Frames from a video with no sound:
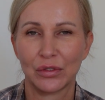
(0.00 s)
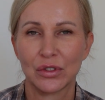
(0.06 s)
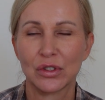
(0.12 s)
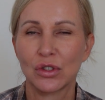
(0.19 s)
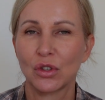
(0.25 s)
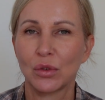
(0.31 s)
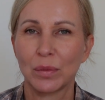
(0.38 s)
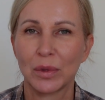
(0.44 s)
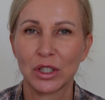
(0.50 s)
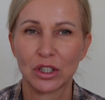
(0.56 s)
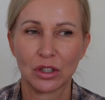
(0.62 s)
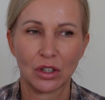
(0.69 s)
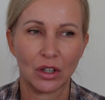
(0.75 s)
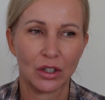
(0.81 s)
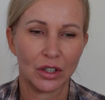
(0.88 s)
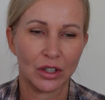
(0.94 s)
for so much
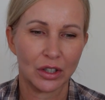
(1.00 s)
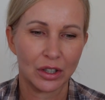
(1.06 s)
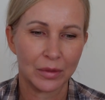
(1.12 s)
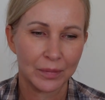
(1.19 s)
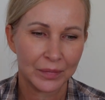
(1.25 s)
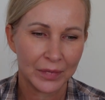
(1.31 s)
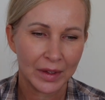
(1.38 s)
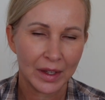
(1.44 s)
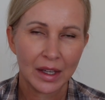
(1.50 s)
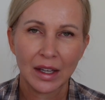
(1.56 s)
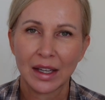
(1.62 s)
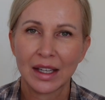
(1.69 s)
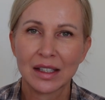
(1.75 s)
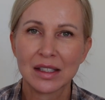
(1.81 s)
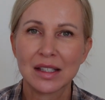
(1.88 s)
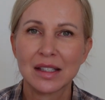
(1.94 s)
longer.
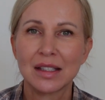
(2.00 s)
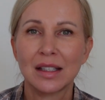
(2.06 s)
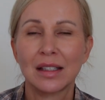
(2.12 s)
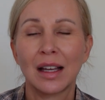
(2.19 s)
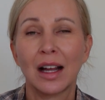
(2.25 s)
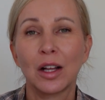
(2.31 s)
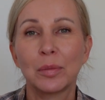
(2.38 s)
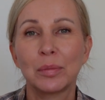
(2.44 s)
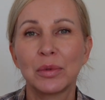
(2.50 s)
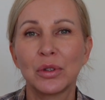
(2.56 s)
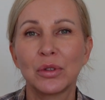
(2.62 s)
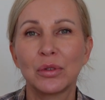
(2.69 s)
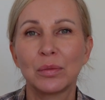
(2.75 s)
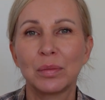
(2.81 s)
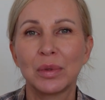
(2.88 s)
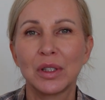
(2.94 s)
It'll help
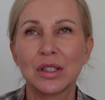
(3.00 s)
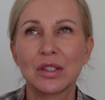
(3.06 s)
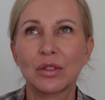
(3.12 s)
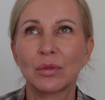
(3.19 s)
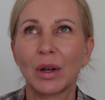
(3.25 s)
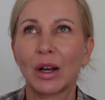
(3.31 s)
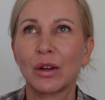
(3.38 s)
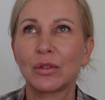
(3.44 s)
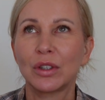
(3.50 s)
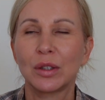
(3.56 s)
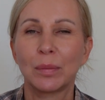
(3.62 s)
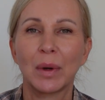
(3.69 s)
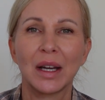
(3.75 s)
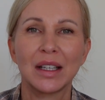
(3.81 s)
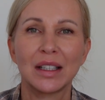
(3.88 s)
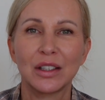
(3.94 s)
you be surrounded
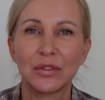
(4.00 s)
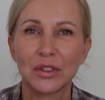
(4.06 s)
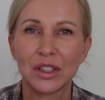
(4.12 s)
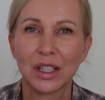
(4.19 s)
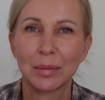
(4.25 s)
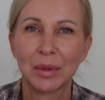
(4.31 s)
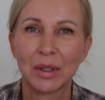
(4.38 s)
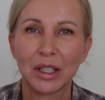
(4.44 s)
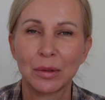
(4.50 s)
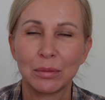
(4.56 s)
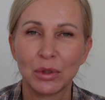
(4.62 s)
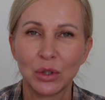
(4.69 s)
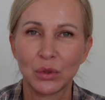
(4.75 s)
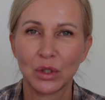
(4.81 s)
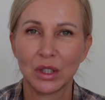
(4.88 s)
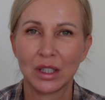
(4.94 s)
by a different type of
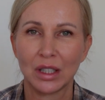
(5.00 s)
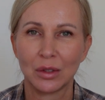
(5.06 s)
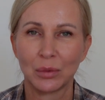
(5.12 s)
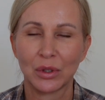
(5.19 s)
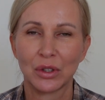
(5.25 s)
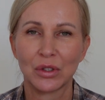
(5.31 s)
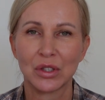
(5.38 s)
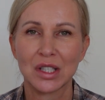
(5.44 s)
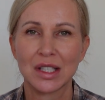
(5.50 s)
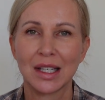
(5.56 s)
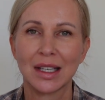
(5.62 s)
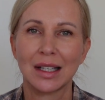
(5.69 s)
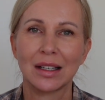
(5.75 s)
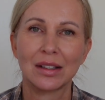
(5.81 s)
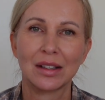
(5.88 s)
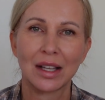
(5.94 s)
community, whether it's
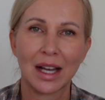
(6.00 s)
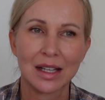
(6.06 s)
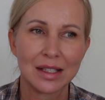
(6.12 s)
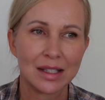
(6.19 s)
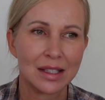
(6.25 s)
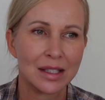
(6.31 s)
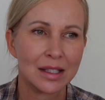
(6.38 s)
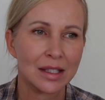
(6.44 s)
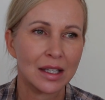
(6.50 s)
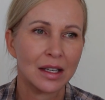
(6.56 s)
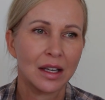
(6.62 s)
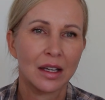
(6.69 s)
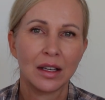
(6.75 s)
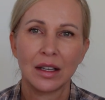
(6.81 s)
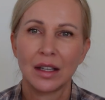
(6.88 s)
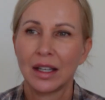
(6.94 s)
taking classes
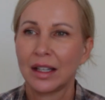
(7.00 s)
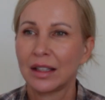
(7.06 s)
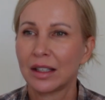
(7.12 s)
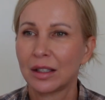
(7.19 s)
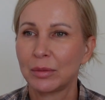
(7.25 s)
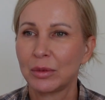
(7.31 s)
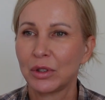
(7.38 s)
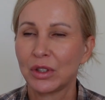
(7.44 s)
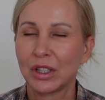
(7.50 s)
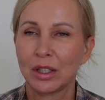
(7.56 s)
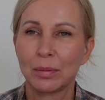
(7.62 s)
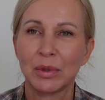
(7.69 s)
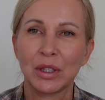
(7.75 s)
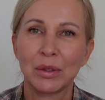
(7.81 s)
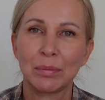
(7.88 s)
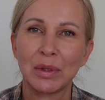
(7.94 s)
in the community,
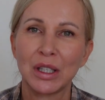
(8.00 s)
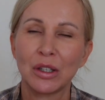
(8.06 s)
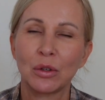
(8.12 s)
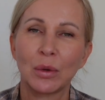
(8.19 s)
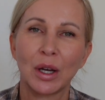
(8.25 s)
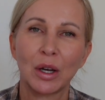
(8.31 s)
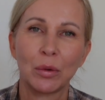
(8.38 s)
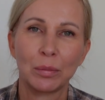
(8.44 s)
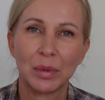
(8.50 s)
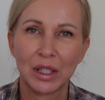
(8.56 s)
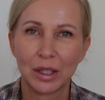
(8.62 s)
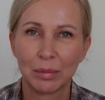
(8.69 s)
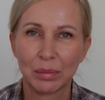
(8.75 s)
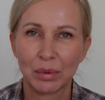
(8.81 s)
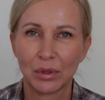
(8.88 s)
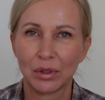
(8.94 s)
being around
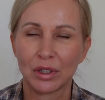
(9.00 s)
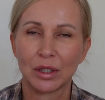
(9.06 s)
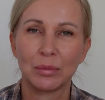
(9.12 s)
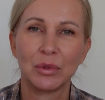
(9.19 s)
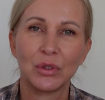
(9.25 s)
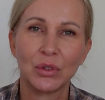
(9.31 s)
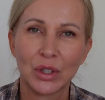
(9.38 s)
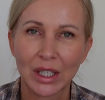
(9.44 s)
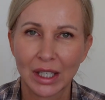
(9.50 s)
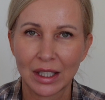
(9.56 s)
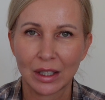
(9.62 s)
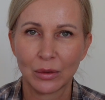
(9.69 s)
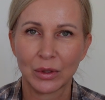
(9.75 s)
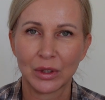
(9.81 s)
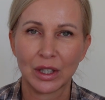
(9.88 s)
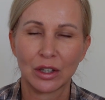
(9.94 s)
people,
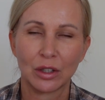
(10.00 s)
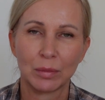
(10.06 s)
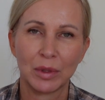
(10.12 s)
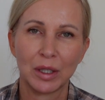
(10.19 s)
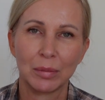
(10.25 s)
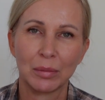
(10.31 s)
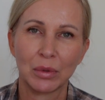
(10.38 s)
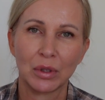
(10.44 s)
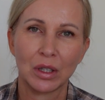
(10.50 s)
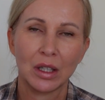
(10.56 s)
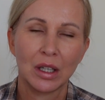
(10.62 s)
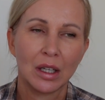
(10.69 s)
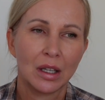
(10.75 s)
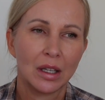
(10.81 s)
communicating with other people.